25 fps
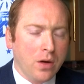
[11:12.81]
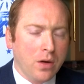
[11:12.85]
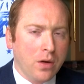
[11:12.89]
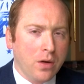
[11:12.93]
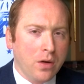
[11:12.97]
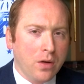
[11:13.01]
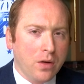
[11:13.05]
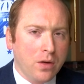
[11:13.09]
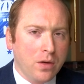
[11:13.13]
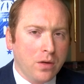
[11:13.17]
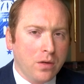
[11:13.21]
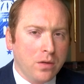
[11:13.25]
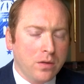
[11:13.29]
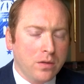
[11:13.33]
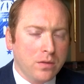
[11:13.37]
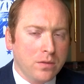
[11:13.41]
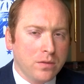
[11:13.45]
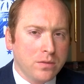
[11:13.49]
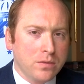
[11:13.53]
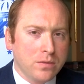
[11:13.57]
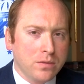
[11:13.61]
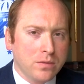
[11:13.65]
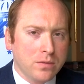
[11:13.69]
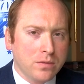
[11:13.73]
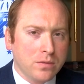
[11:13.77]

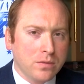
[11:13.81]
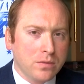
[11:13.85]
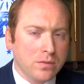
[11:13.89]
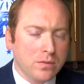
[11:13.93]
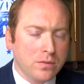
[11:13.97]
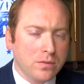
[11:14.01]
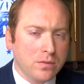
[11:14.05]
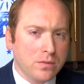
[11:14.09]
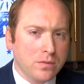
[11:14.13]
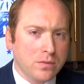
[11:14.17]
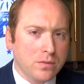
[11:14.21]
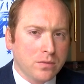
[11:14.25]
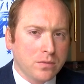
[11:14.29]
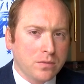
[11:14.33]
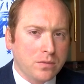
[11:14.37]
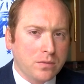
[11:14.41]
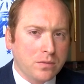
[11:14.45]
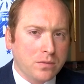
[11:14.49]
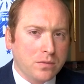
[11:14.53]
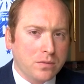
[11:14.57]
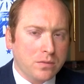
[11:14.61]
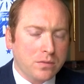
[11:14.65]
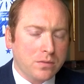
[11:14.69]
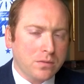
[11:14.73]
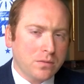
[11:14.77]

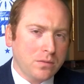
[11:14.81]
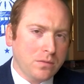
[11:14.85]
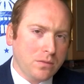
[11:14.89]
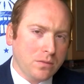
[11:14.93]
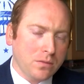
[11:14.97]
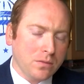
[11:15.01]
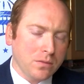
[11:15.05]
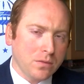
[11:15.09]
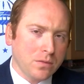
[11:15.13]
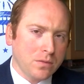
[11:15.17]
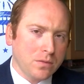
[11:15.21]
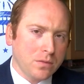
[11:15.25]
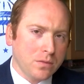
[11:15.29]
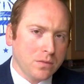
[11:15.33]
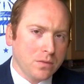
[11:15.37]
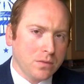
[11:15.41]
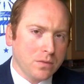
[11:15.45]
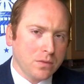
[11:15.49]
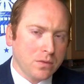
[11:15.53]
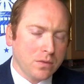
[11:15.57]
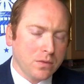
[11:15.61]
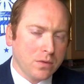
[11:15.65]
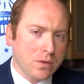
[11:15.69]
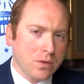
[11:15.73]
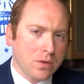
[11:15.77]

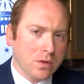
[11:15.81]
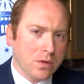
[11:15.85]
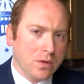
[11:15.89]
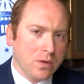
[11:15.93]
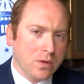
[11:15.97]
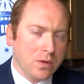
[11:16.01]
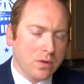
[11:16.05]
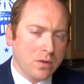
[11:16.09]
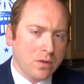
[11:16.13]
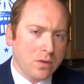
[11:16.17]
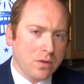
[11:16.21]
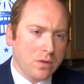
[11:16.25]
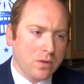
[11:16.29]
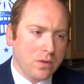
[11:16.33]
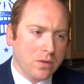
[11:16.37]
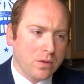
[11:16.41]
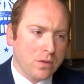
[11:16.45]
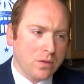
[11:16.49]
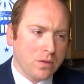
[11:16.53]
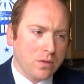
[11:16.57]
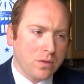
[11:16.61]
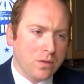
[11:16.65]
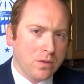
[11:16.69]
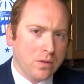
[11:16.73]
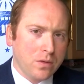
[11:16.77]

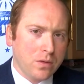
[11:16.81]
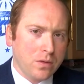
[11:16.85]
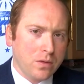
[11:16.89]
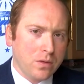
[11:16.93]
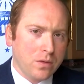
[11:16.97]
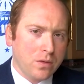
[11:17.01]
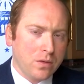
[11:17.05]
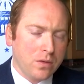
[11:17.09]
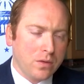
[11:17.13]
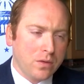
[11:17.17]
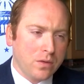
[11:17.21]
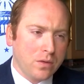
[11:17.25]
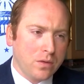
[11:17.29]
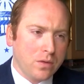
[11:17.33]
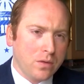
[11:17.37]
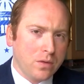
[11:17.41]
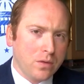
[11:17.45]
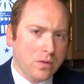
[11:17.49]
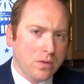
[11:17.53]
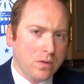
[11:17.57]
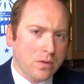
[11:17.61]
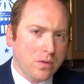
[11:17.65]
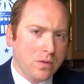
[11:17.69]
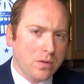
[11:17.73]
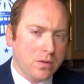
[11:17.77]

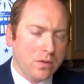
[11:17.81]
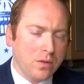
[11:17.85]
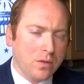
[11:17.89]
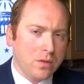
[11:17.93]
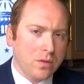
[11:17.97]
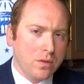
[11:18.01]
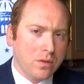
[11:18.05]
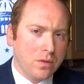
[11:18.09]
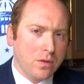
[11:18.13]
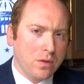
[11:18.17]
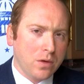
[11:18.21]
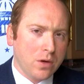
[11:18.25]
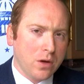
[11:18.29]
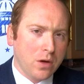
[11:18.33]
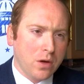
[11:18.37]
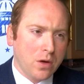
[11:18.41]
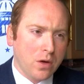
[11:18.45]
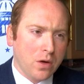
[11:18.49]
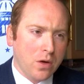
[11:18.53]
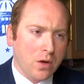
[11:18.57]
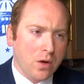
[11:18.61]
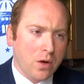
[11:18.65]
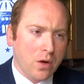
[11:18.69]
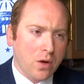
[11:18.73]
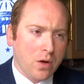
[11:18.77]

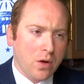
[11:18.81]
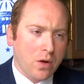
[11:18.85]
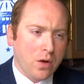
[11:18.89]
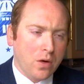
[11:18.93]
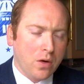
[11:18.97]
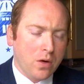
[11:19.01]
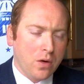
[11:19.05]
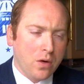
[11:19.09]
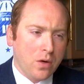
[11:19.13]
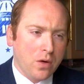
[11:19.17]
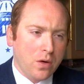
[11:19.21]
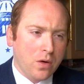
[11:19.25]
[no speech]